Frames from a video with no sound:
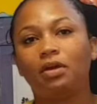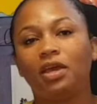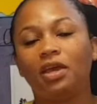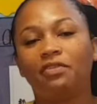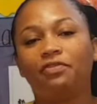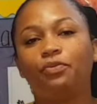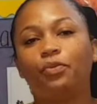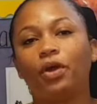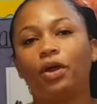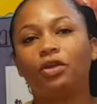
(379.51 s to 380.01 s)

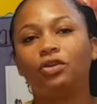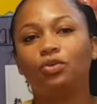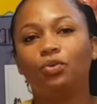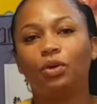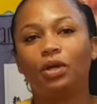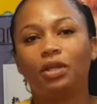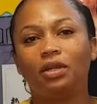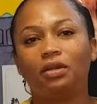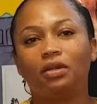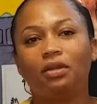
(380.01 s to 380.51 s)
if we're
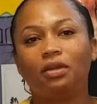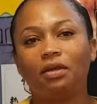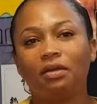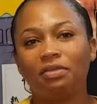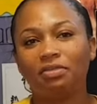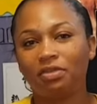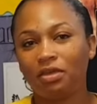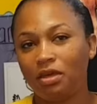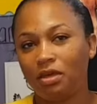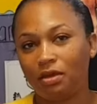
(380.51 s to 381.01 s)
doing
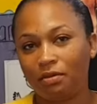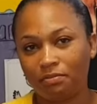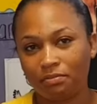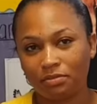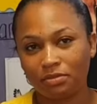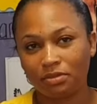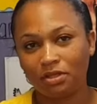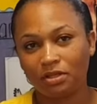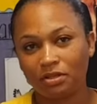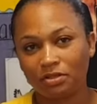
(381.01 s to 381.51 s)
theme.